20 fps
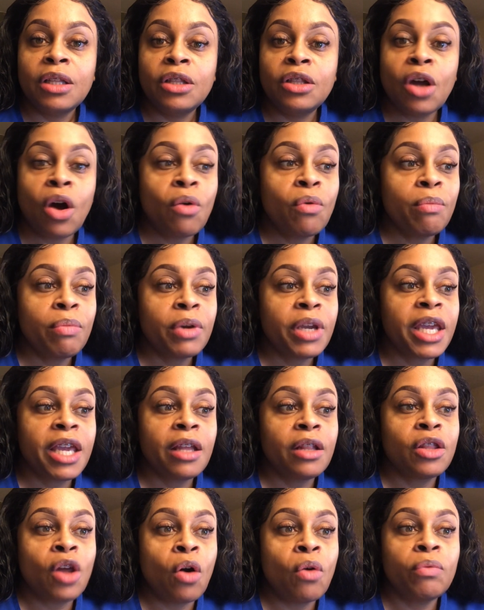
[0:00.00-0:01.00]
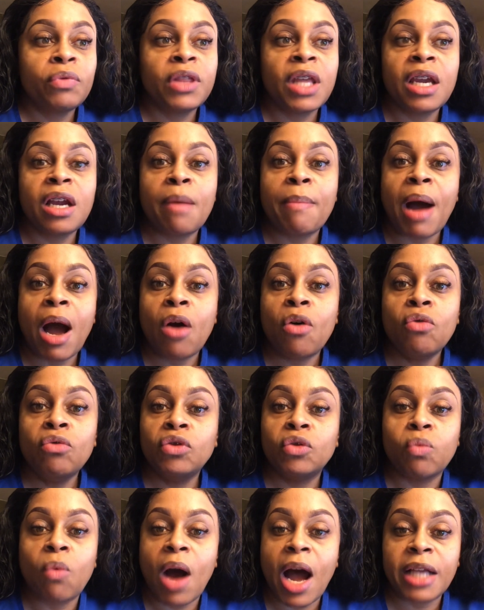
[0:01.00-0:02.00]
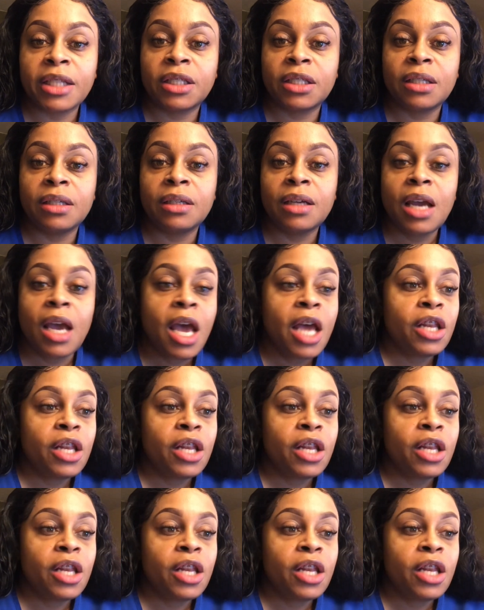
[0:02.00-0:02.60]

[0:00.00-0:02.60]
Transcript: Don't think about who's watching.